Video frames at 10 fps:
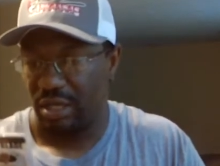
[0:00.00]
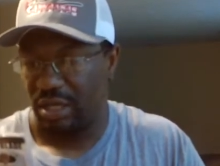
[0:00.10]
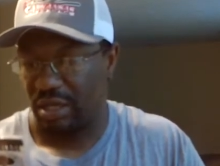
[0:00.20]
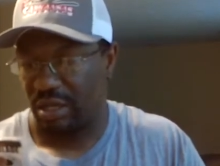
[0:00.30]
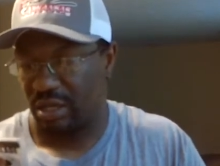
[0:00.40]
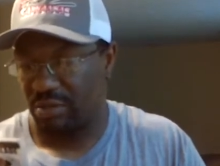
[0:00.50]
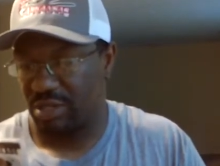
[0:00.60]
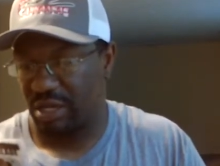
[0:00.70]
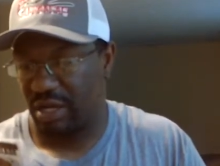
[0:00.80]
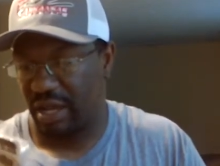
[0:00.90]
Uh, comes in
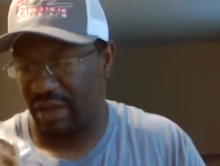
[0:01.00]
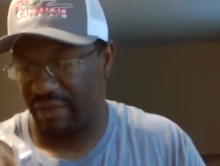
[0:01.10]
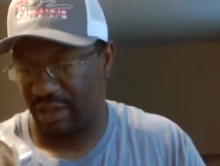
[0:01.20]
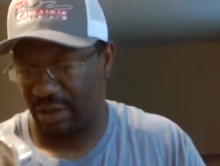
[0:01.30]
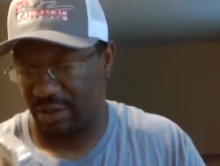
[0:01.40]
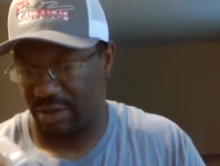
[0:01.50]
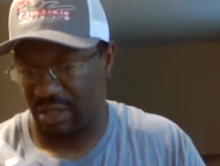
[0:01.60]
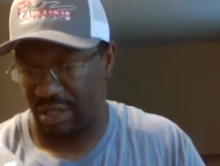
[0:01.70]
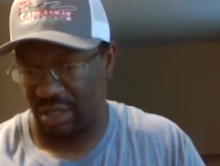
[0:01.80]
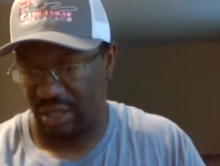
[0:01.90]
a half ounce,
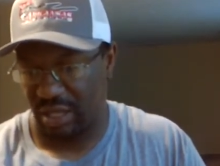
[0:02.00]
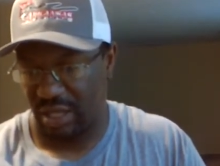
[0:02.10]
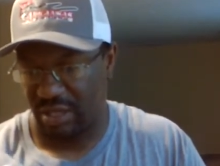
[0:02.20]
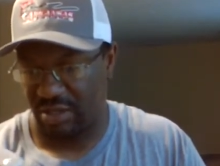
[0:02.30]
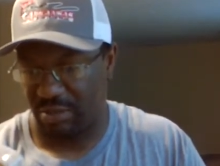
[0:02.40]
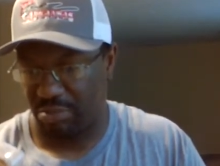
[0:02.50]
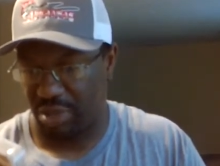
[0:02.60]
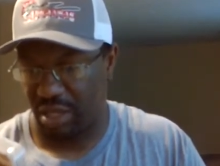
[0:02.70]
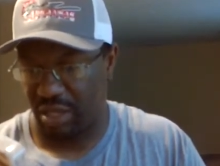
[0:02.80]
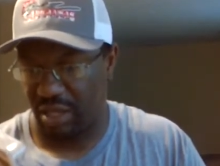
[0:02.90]
has a
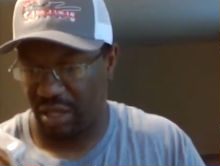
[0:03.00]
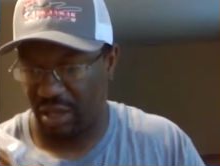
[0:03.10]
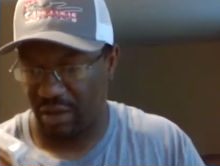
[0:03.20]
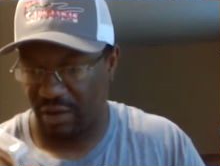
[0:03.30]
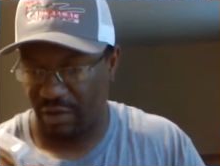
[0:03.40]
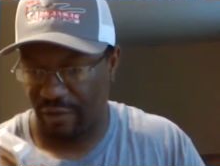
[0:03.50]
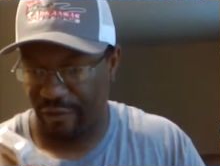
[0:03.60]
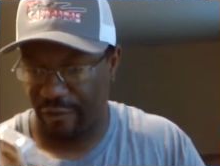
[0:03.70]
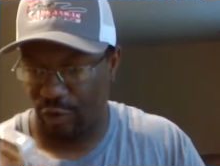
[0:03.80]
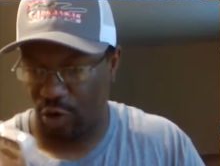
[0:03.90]
big
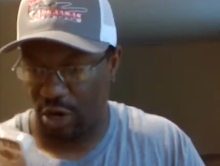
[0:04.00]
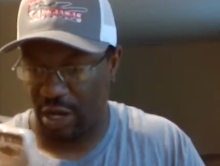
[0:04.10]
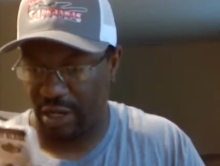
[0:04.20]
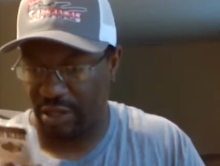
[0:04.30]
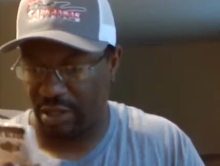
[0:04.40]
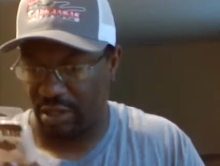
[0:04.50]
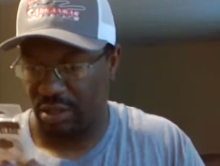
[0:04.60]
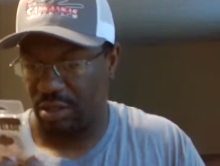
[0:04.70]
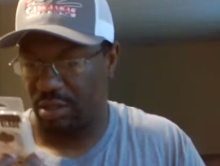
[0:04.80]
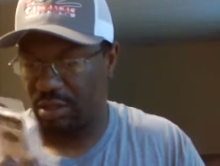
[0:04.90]
4-aught
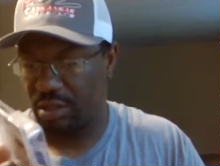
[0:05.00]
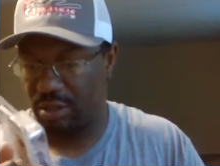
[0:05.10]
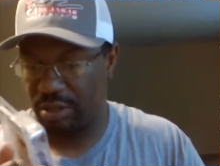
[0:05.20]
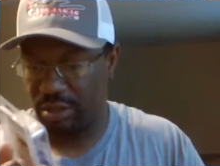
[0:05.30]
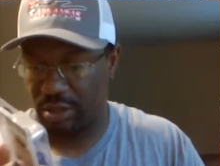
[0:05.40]
hook